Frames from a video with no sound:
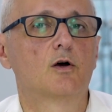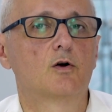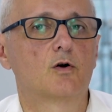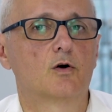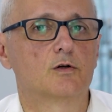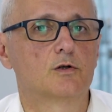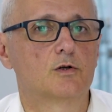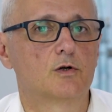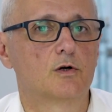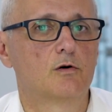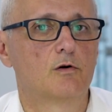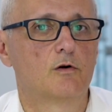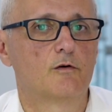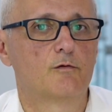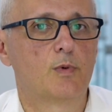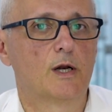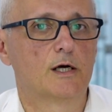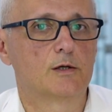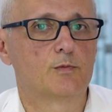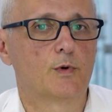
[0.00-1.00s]
control
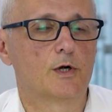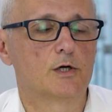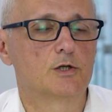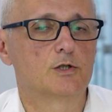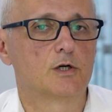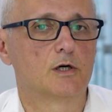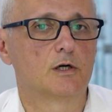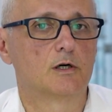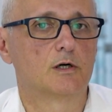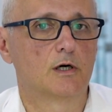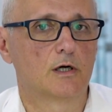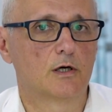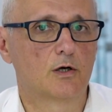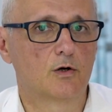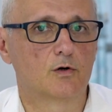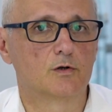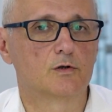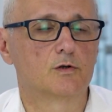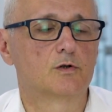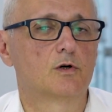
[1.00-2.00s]
of blood pressure,
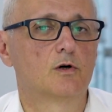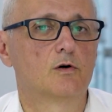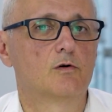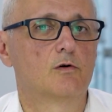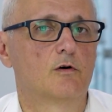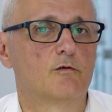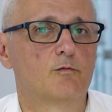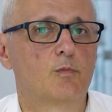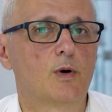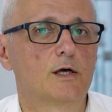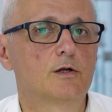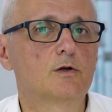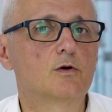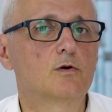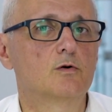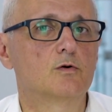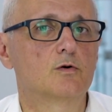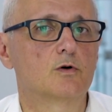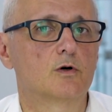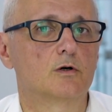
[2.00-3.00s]
control of blood
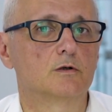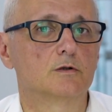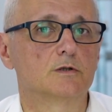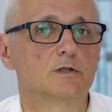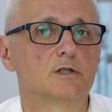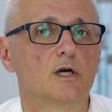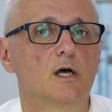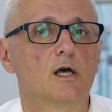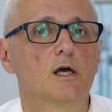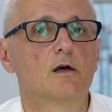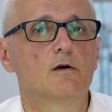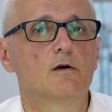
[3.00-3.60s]
glucose